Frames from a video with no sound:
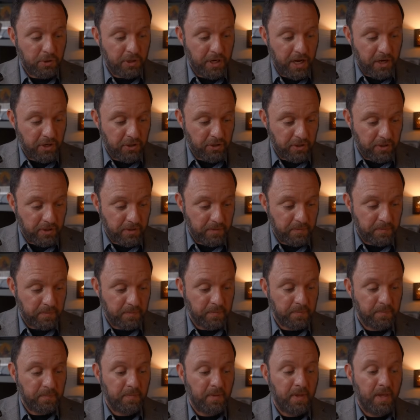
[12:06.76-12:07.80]
rotation,
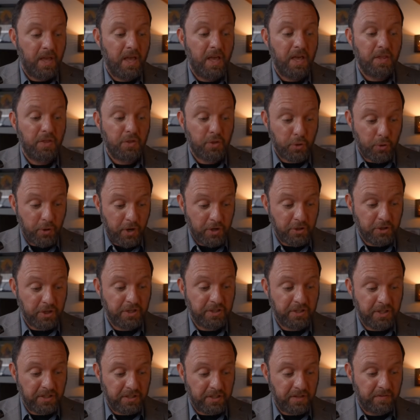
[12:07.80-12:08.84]

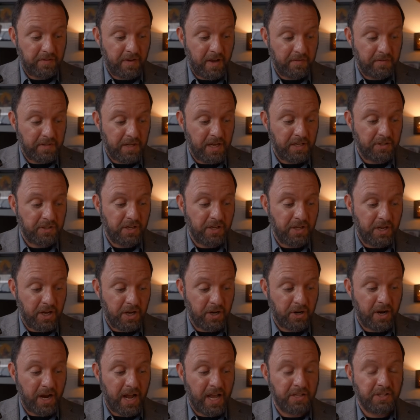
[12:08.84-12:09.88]
365 days a
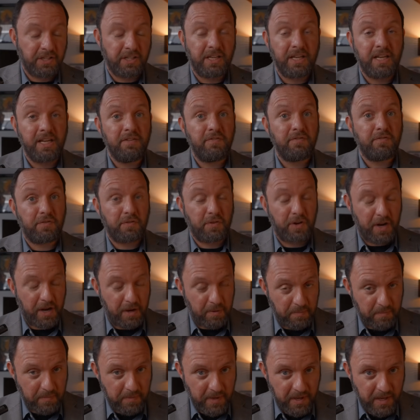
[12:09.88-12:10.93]
year, as a gift for
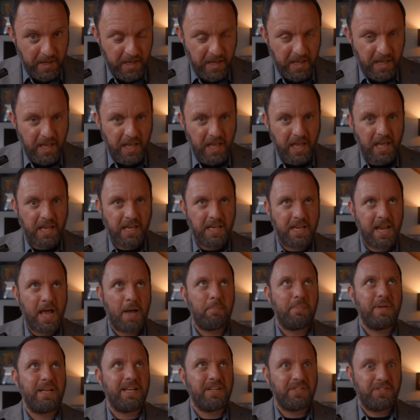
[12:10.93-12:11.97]
him.
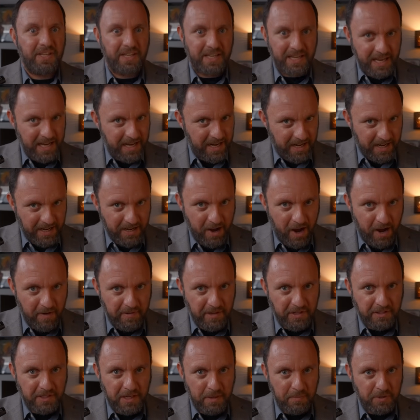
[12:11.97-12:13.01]
Not because he needed it,
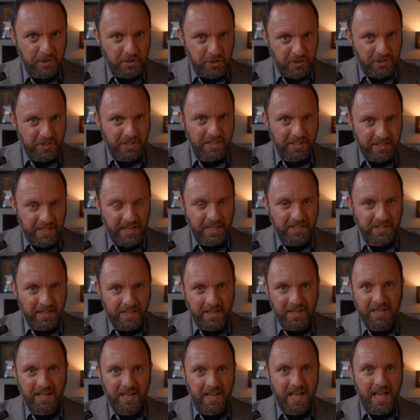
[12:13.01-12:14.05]
obviously, but just as
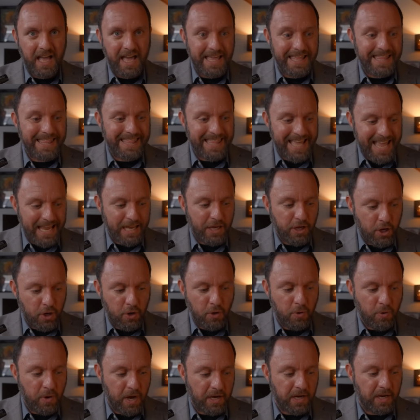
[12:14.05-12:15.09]
a thank
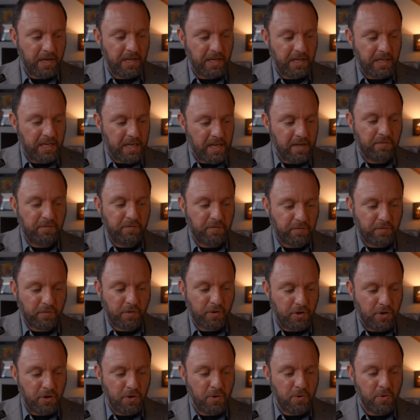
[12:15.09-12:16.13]
you and a gift
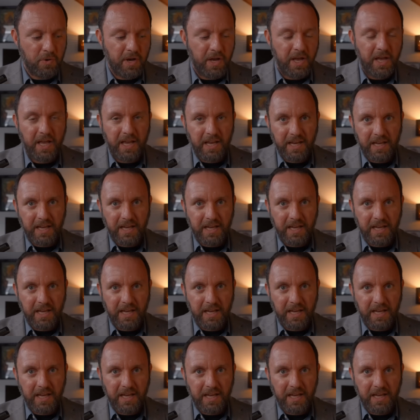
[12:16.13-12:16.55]
for you.